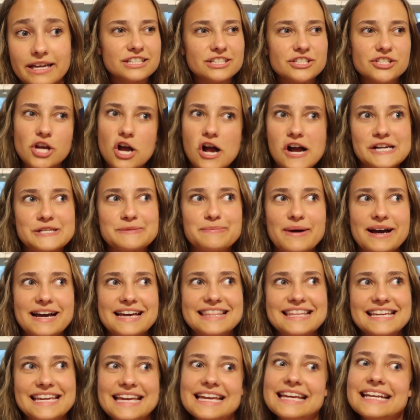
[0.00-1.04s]
shocked by
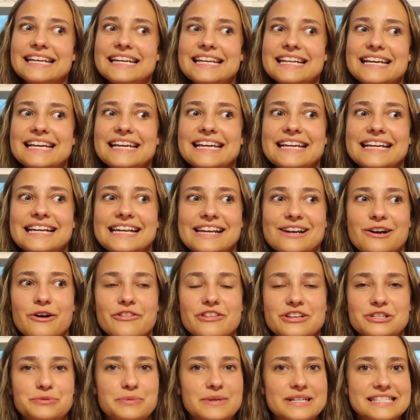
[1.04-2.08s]
the ending and all
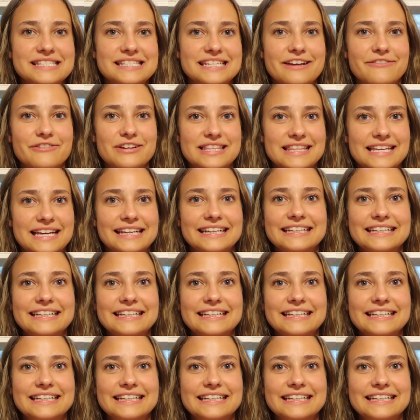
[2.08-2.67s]
the twists and everything.